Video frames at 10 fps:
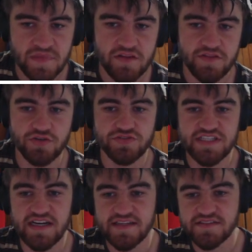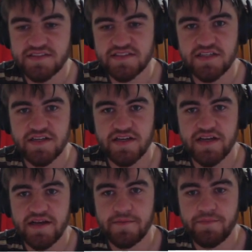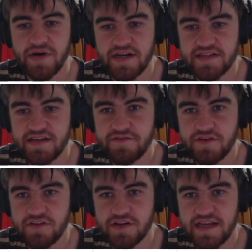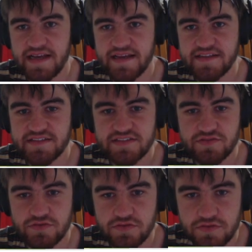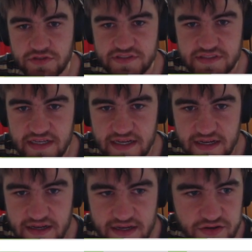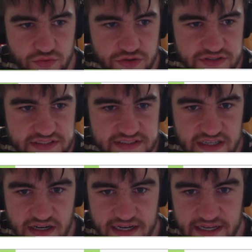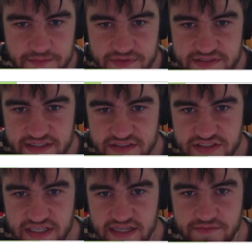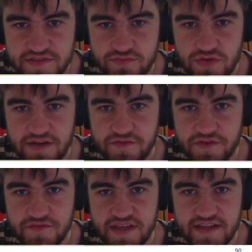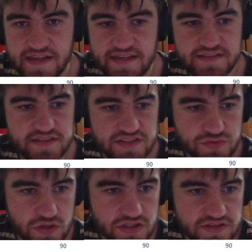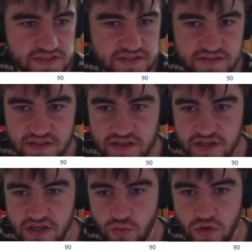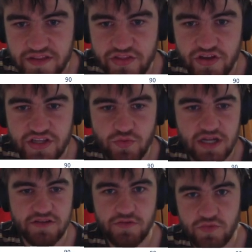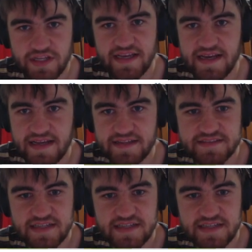those tons. But if we look at any scores, where is his high percentage games? Round 15 against the Swans, 131 when he had